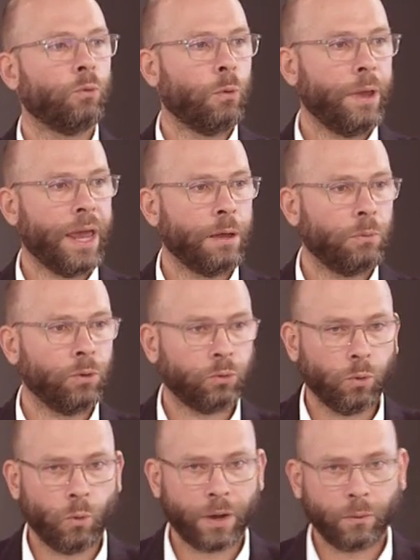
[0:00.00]
to be able
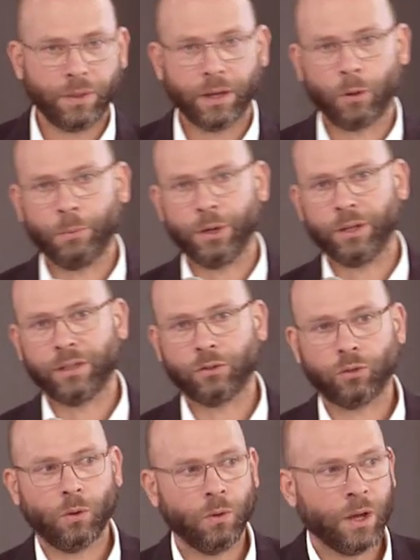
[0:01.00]
to work with the community.
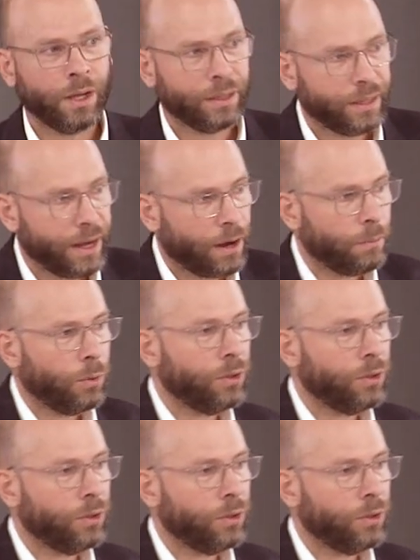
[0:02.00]
So they are